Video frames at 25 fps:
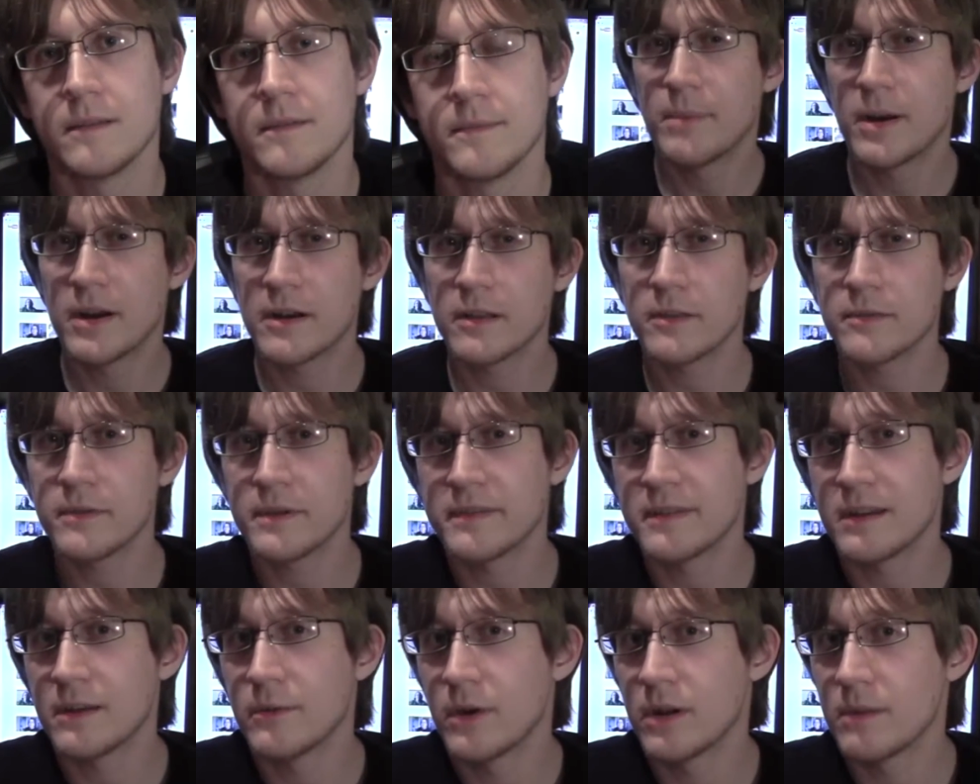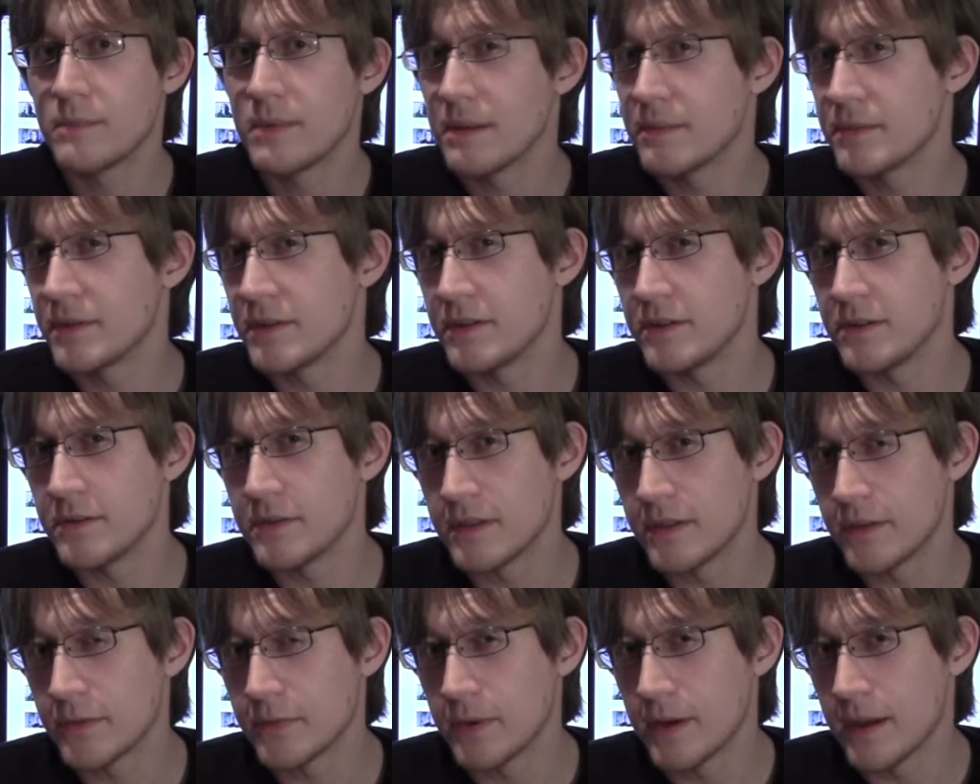Part of the reason I want to be able to do it
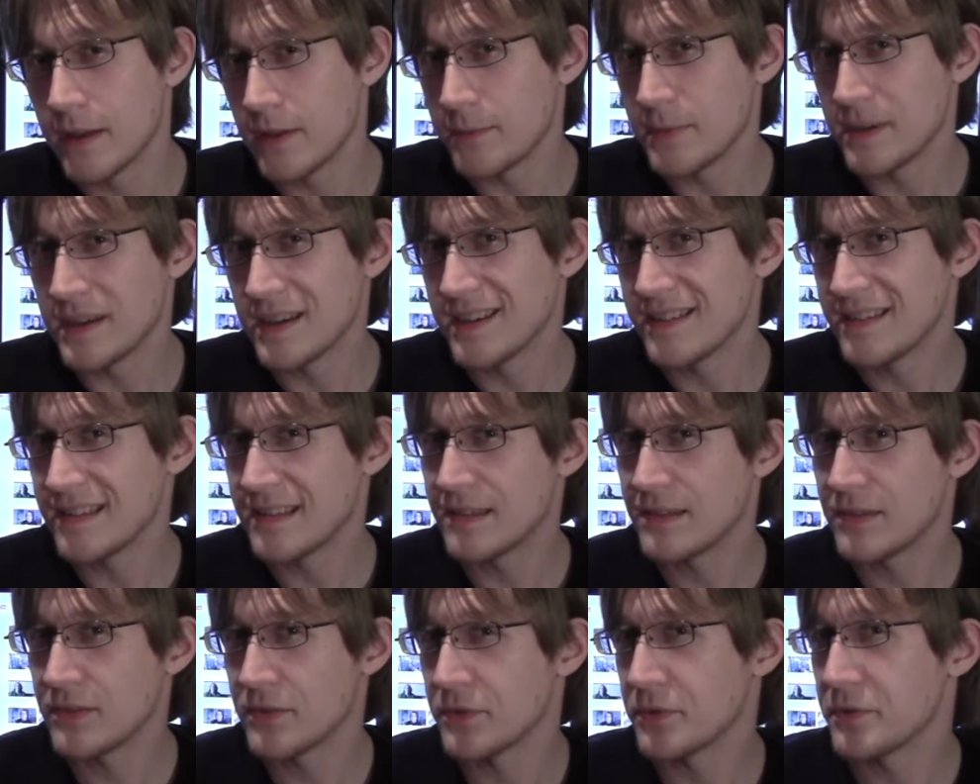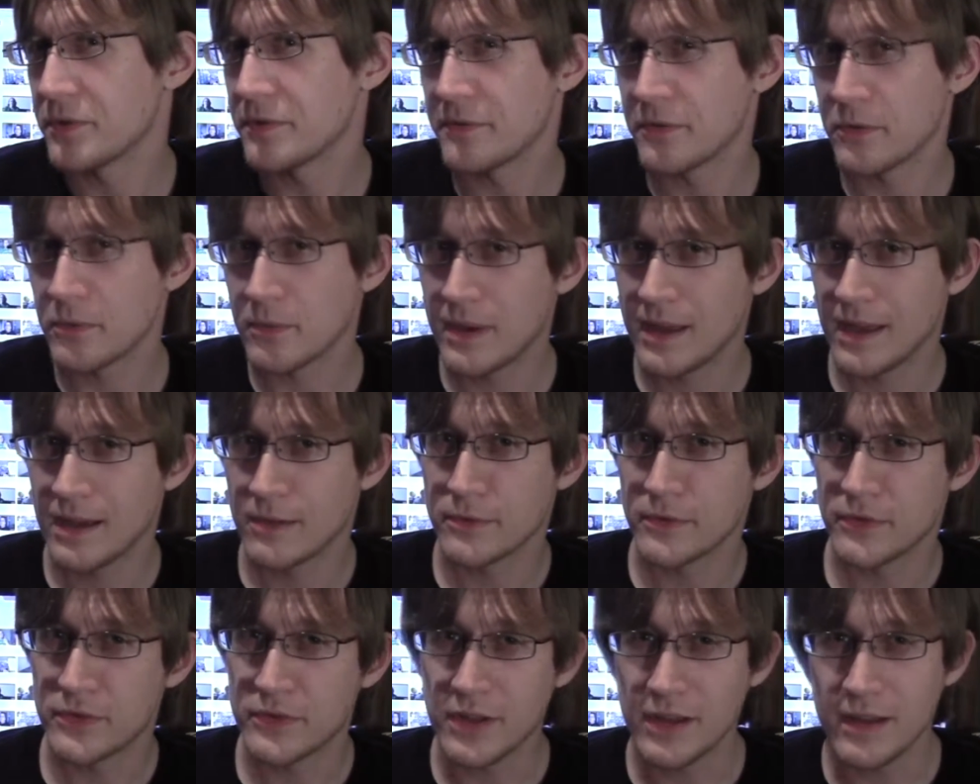this way is because it's sort of the way I
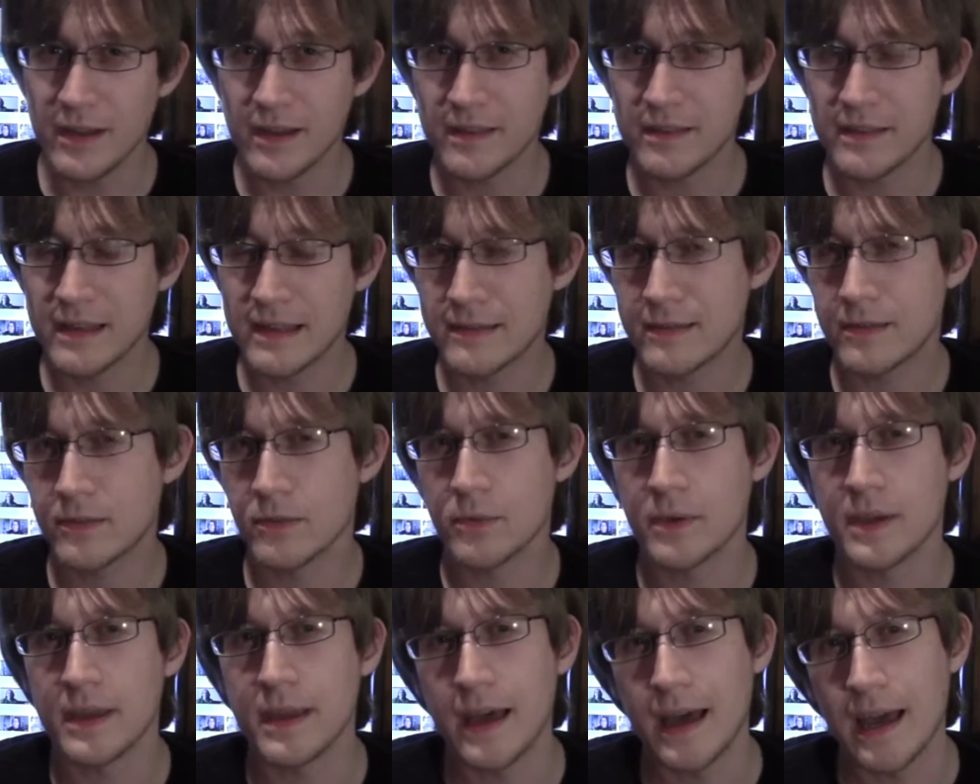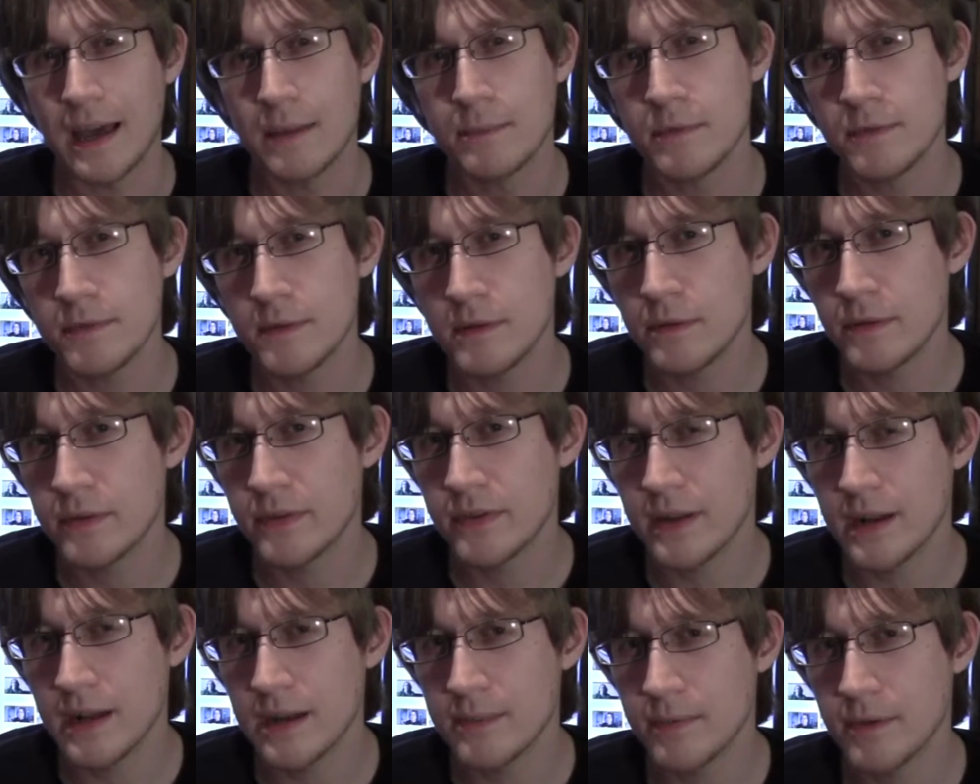was taught, that's the way iMovie was
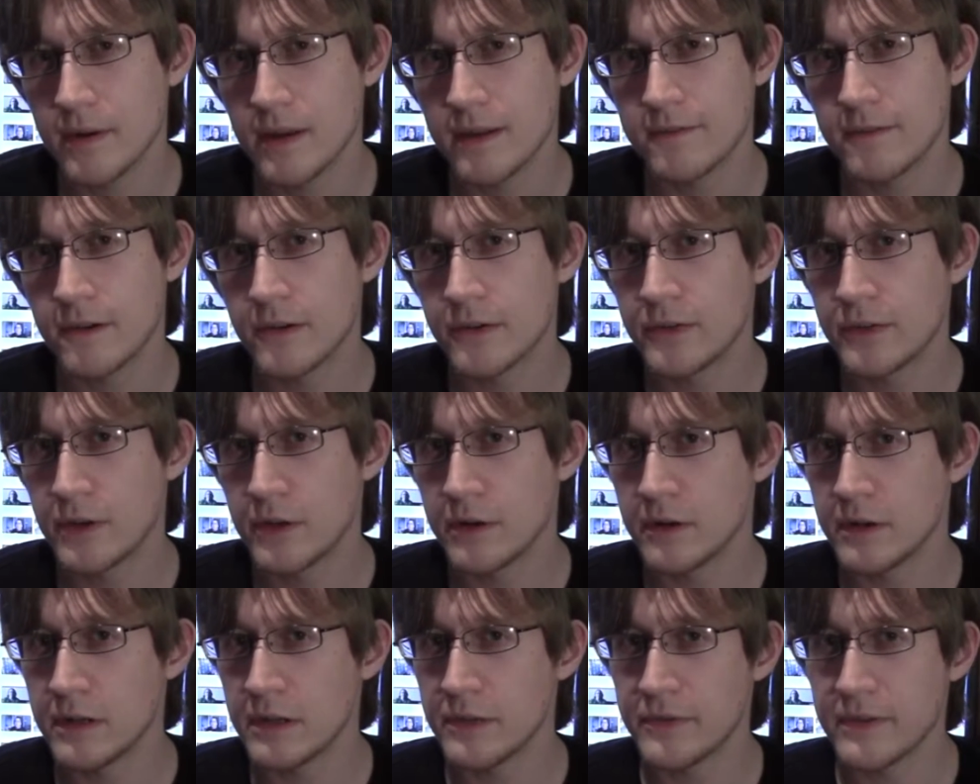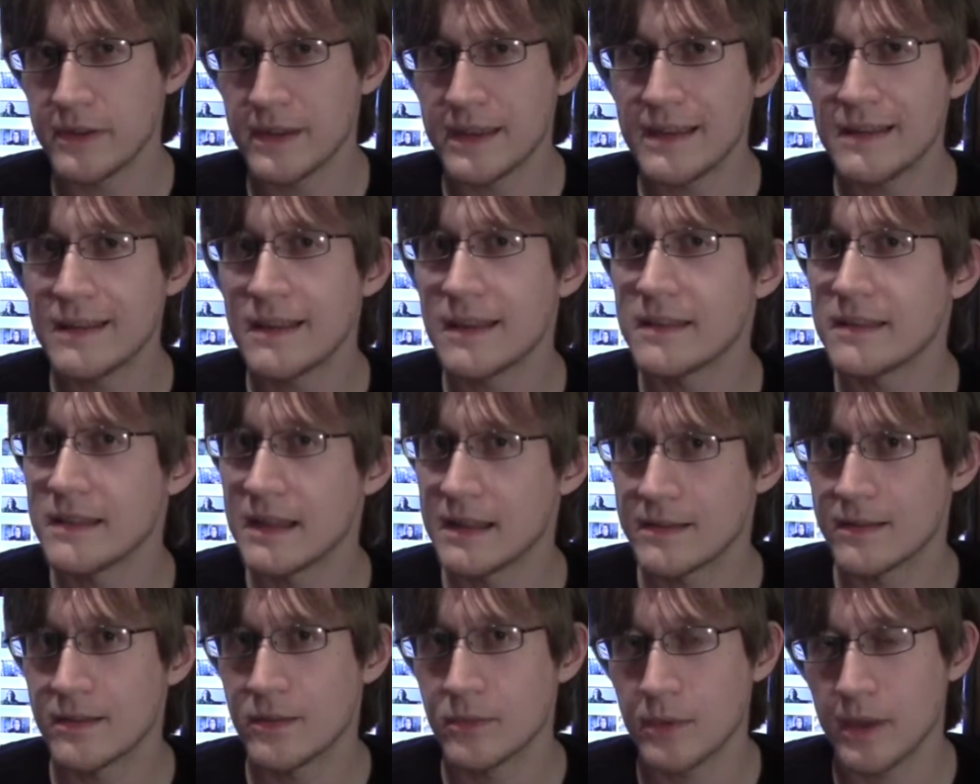set up when I first started using it, and
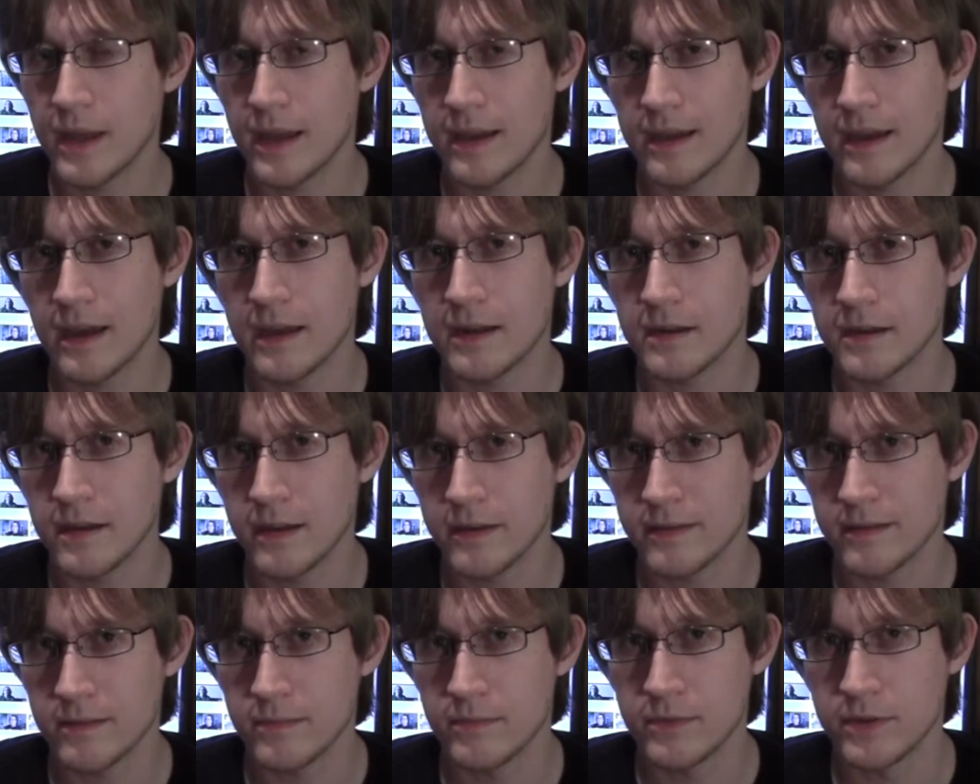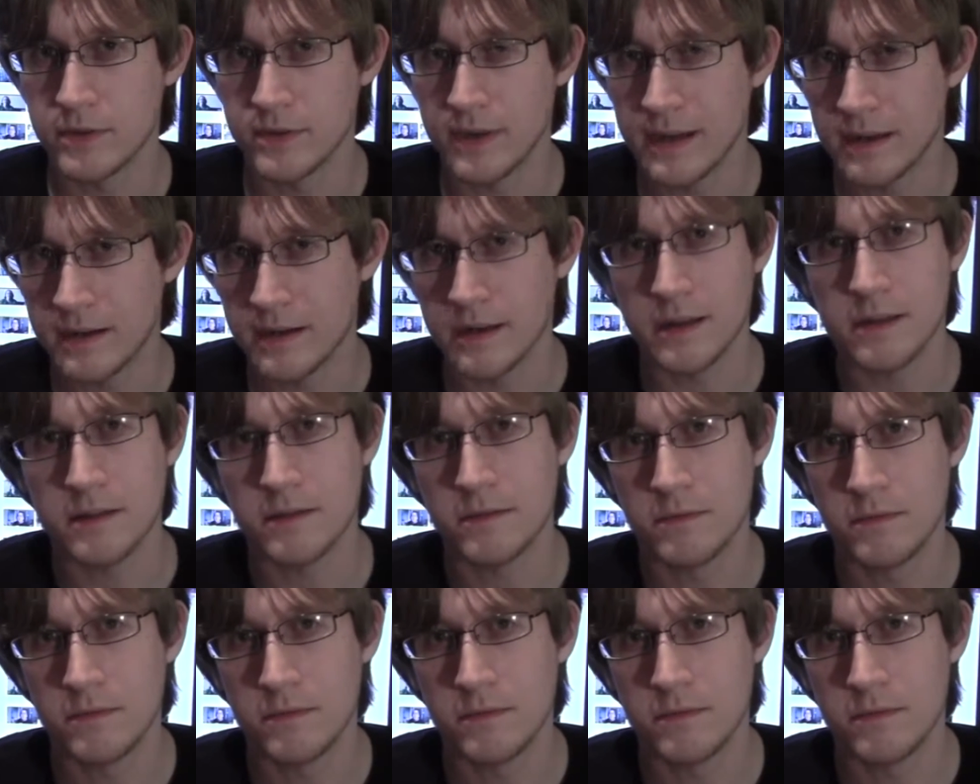that's the way I got accustomed to editing.